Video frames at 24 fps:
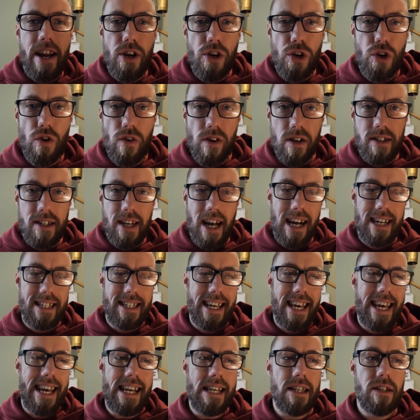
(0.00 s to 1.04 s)
endurance as
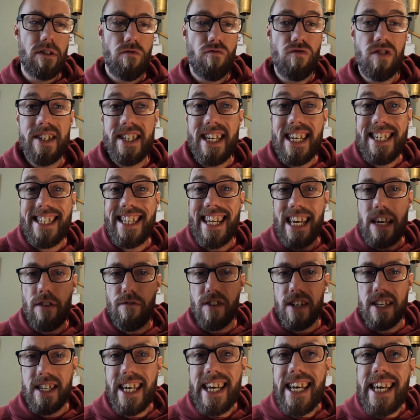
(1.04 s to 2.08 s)
is resisting
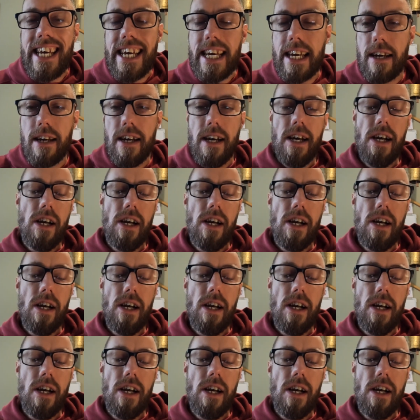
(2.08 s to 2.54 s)
fatigue.